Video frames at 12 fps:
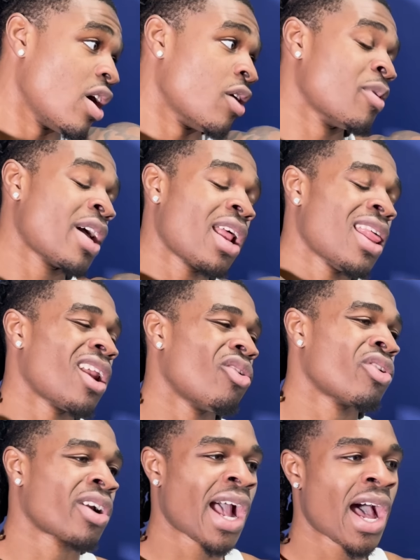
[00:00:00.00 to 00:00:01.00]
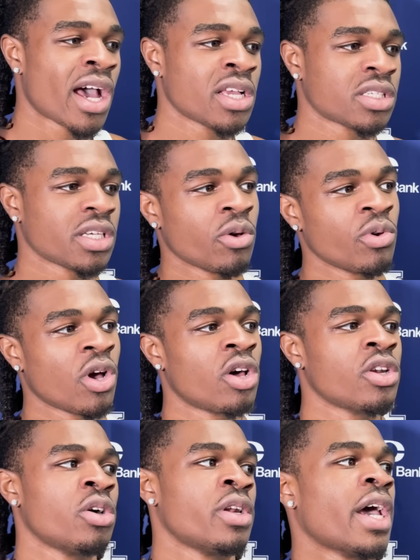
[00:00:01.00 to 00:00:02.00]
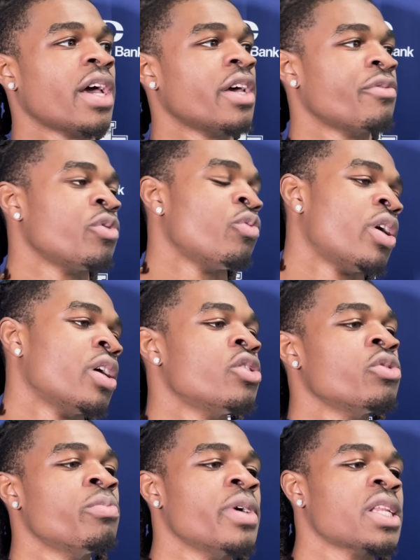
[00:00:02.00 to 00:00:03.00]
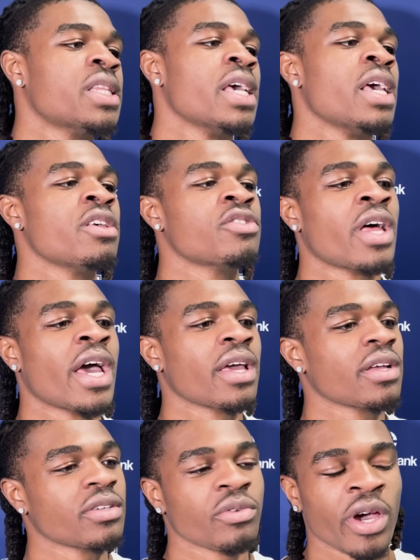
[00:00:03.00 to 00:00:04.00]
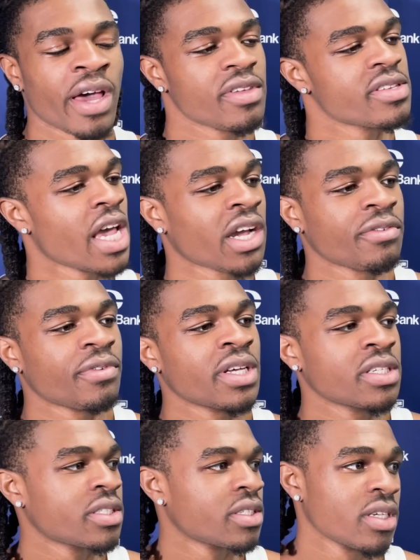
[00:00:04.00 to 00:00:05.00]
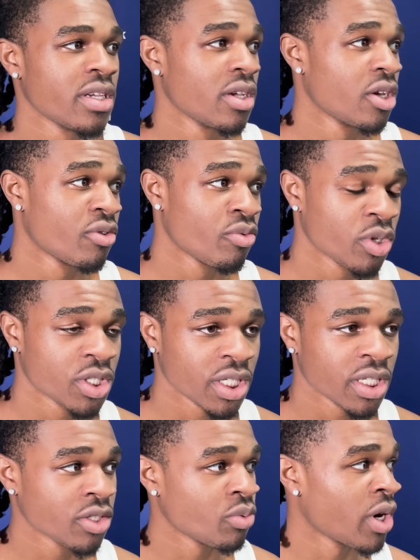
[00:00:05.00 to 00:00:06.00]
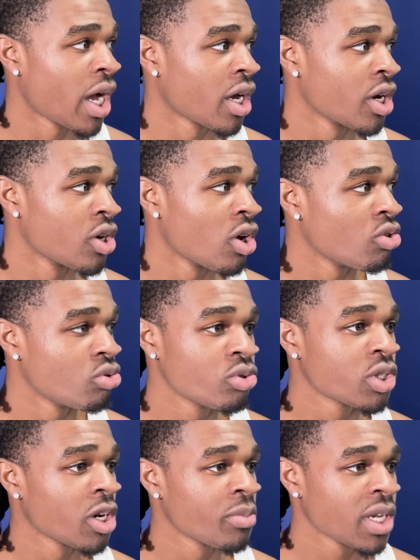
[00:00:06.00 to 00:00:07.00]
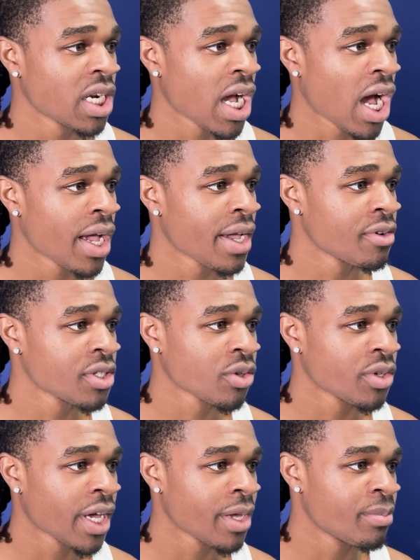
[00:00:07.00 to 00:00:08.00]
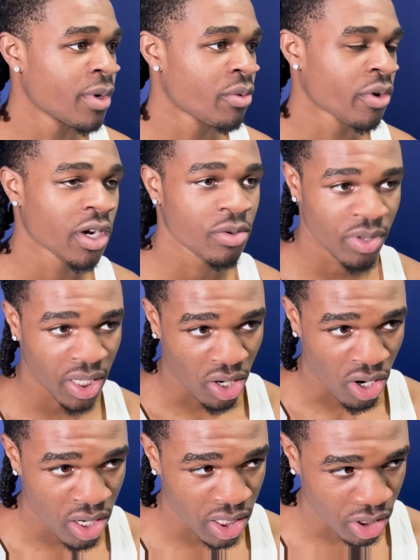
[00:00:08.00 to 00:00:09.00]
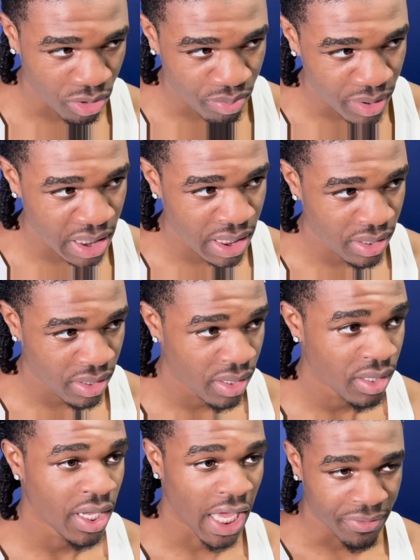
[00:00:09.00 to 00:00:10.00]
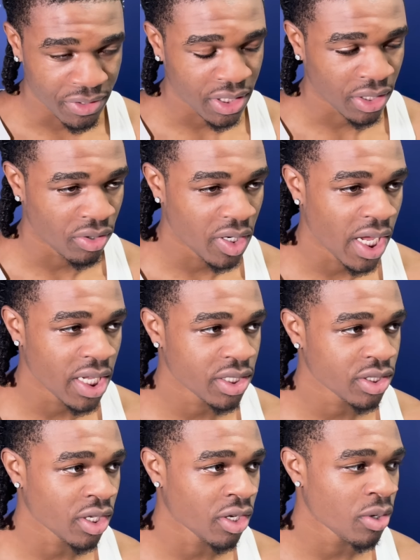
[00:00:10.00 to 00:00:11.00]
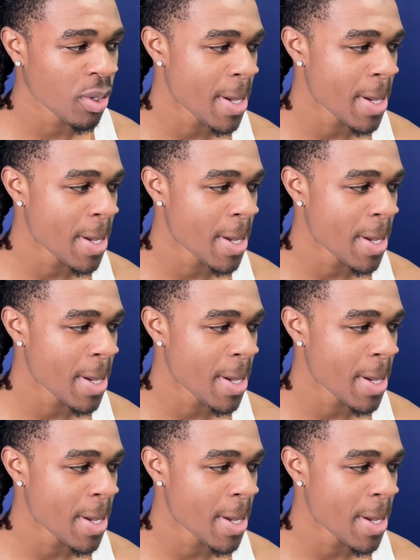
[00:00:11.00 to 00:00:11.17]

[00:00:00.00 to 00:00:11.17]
he got a lot of older guys, and we all know that if we want to do big things, like, we're going to sacrifice, which is we're not going to know who's going to be the guy every single night, but we're going to play hard and compete every single night. So,